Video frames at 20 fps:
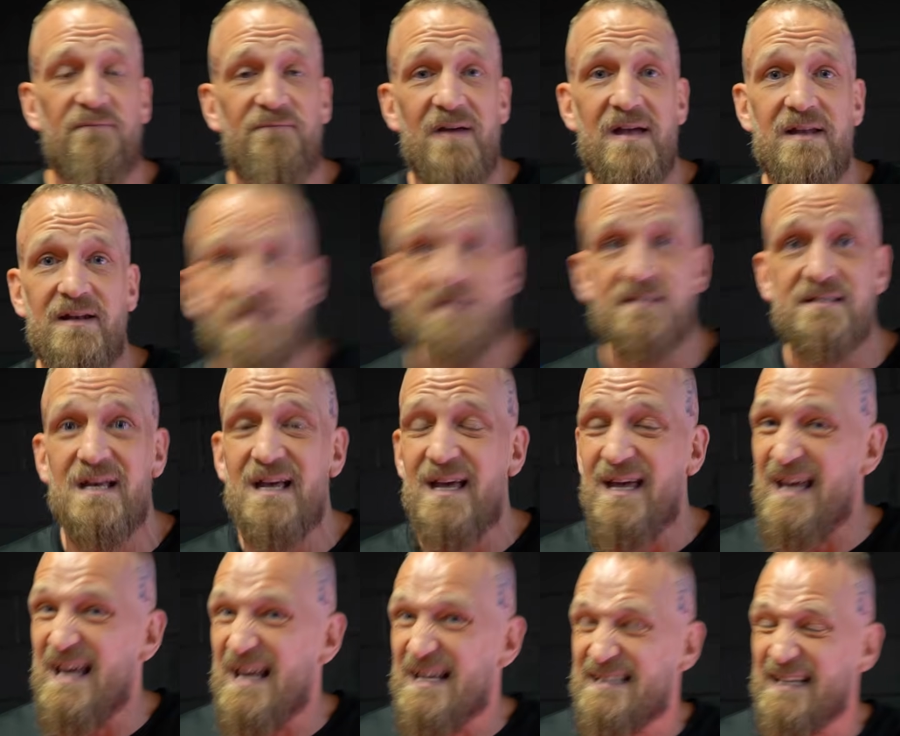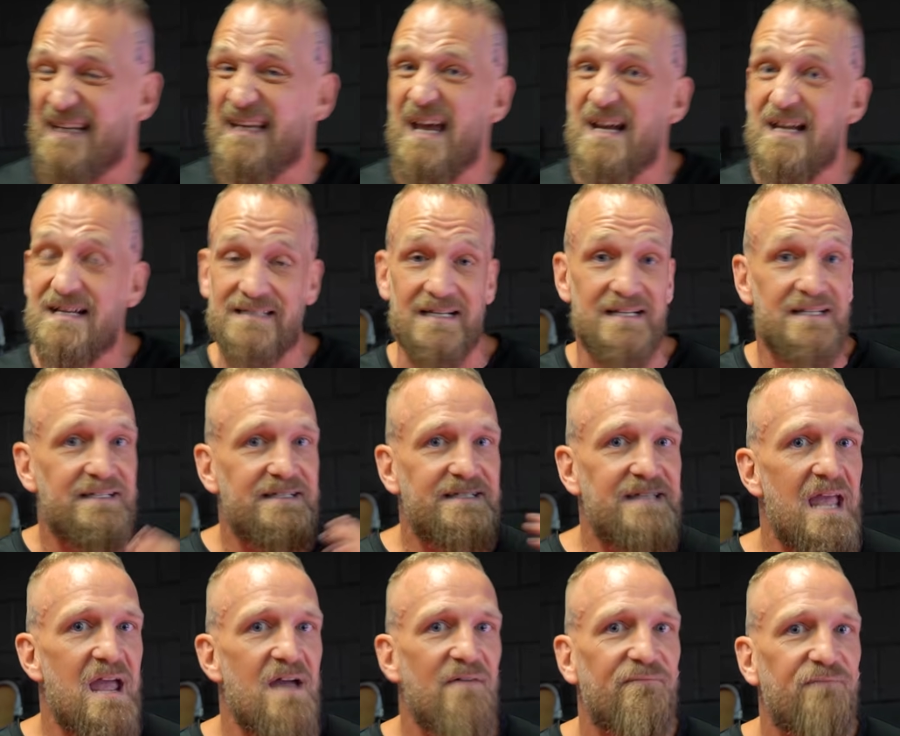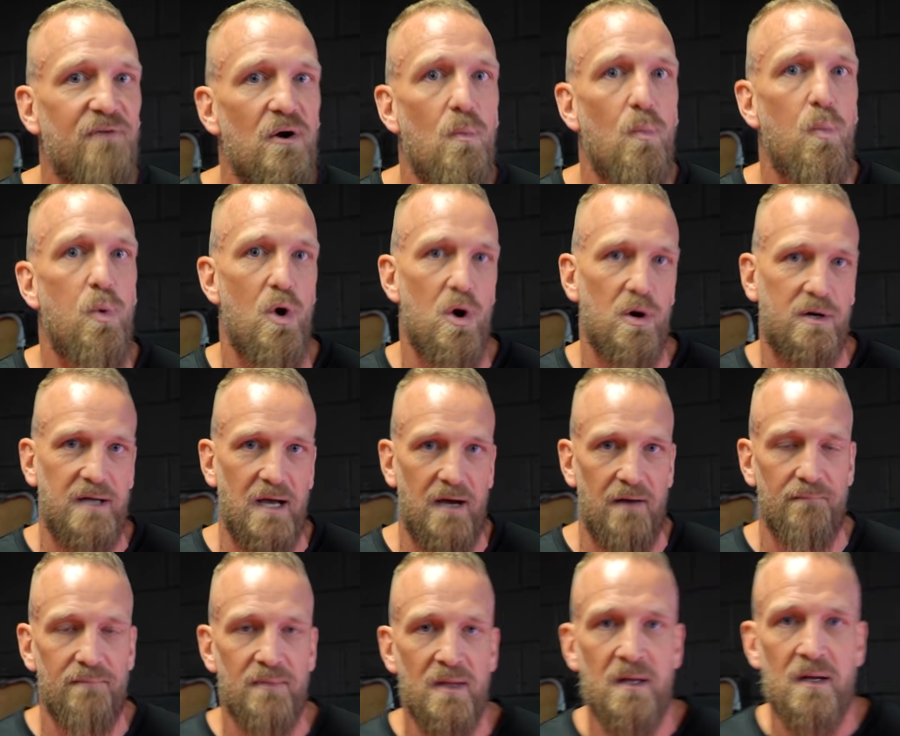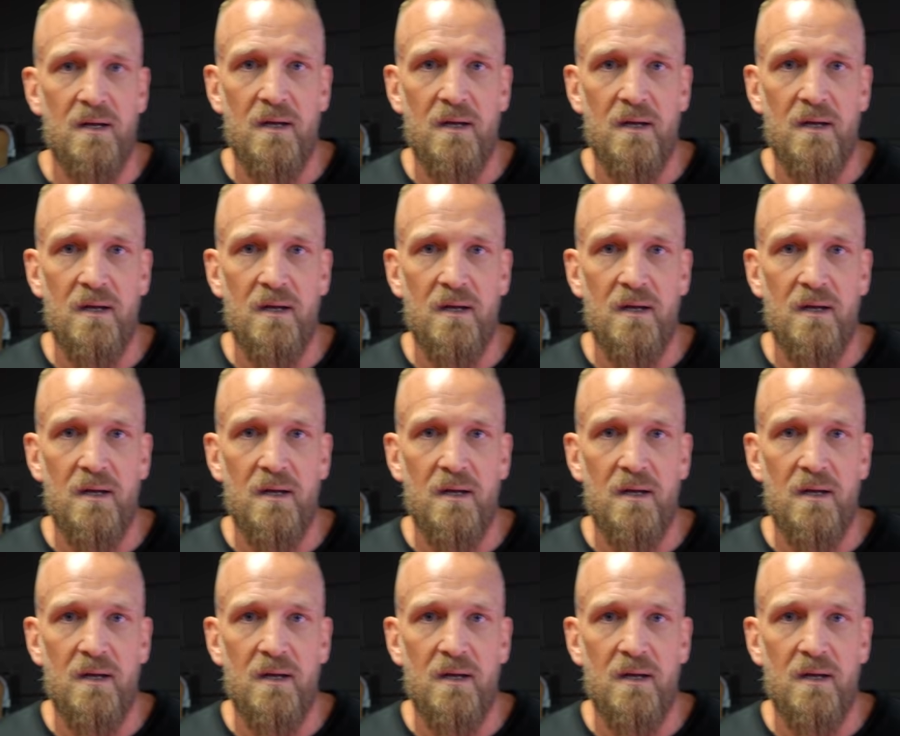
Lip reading: fitness, it's a different workout.